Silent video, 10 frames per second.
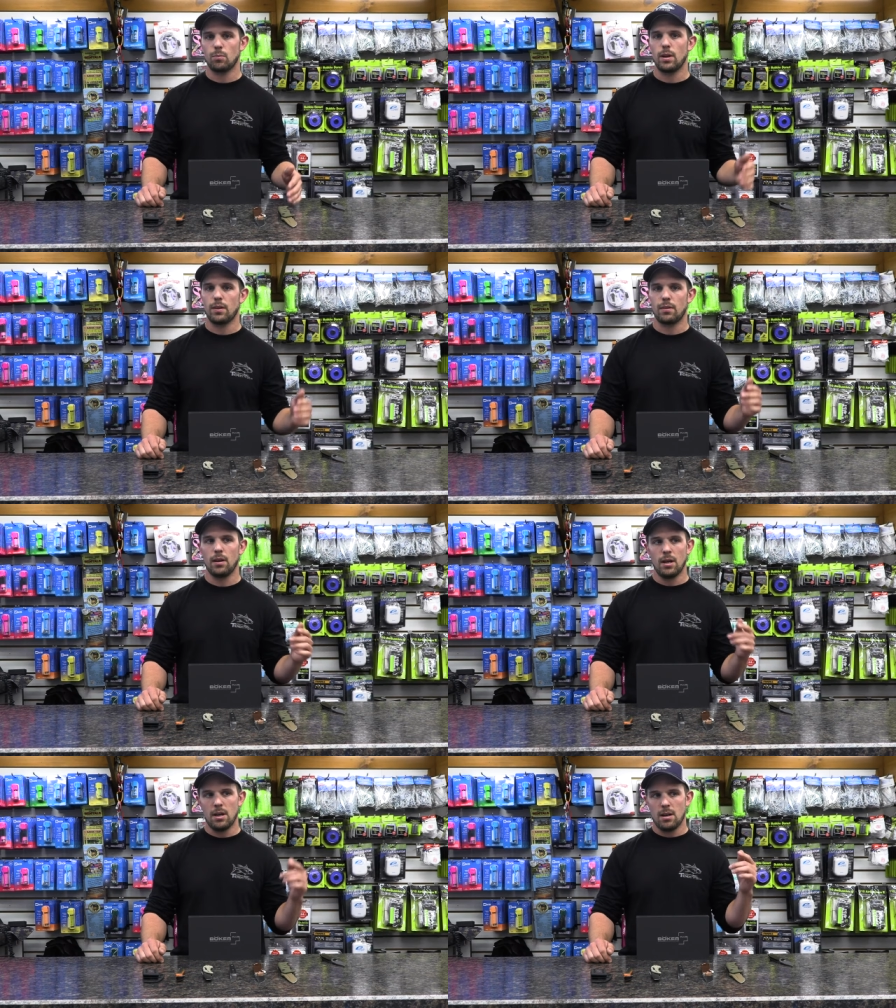with
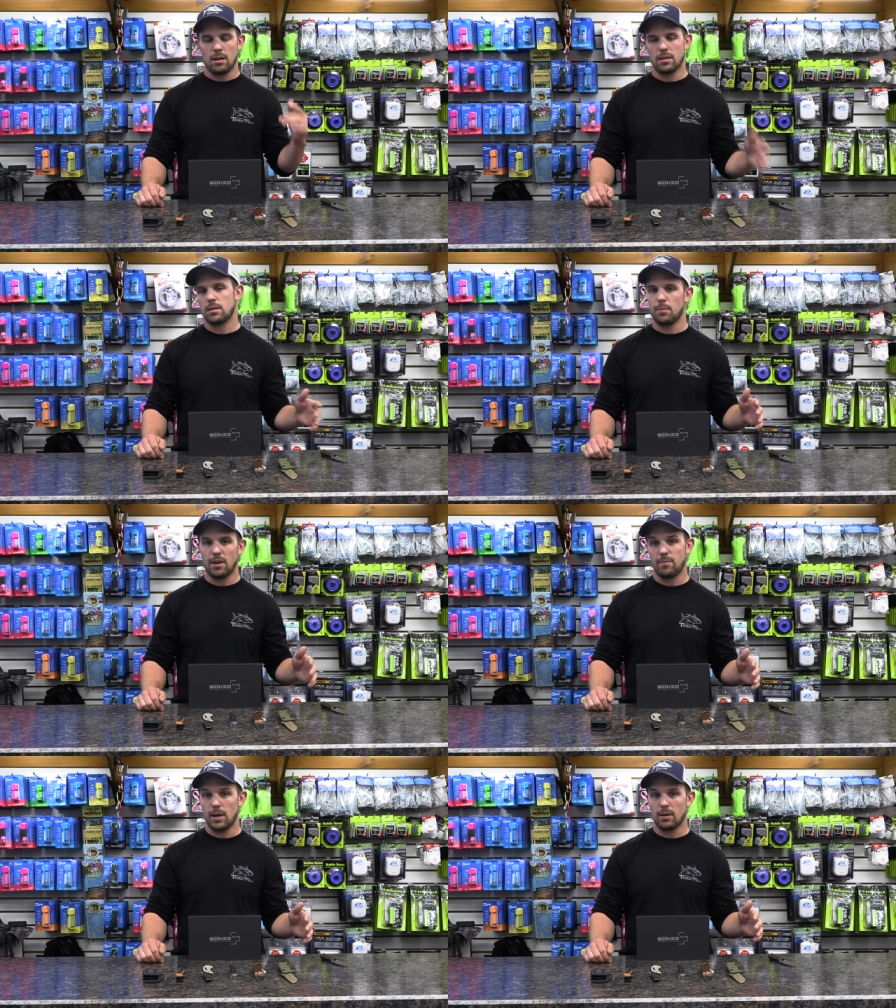custom
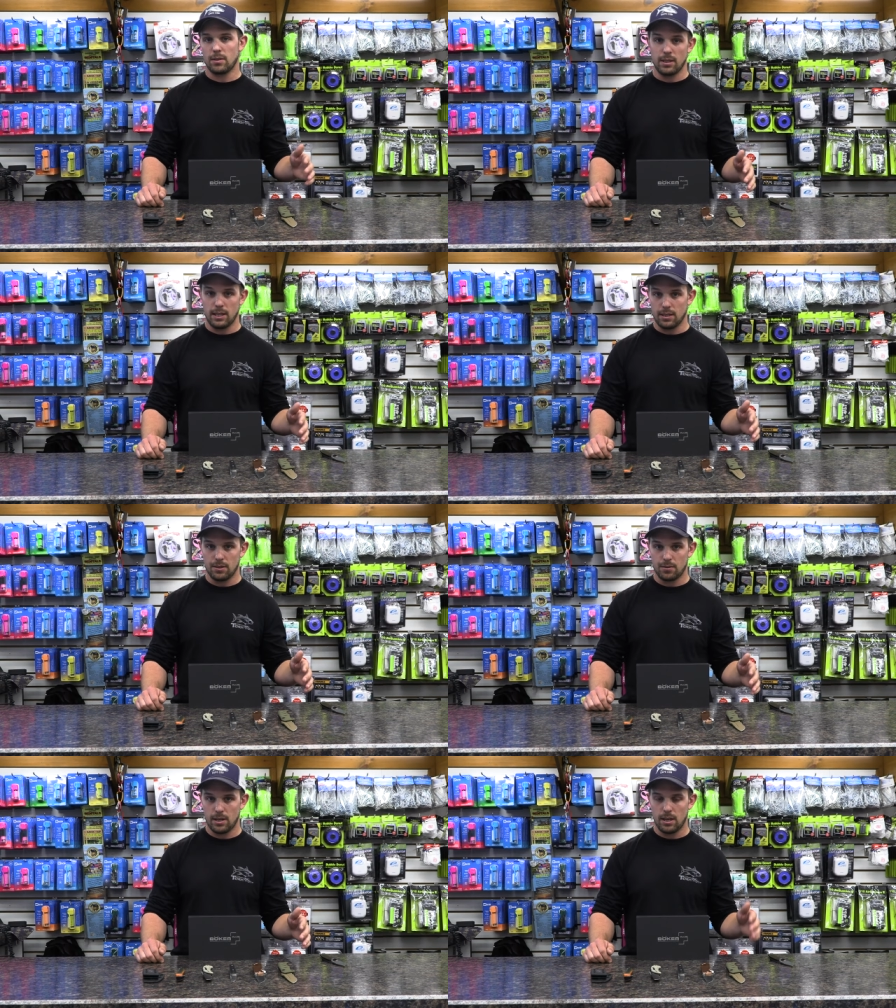knife makers in the
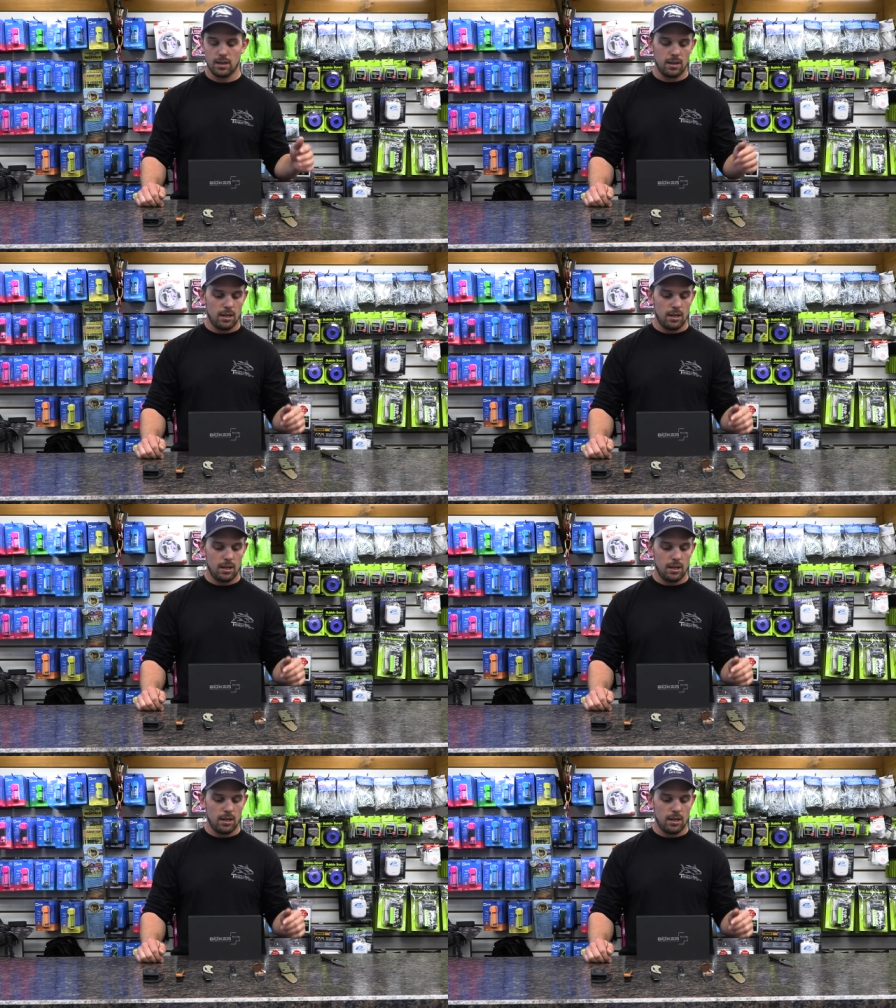industry.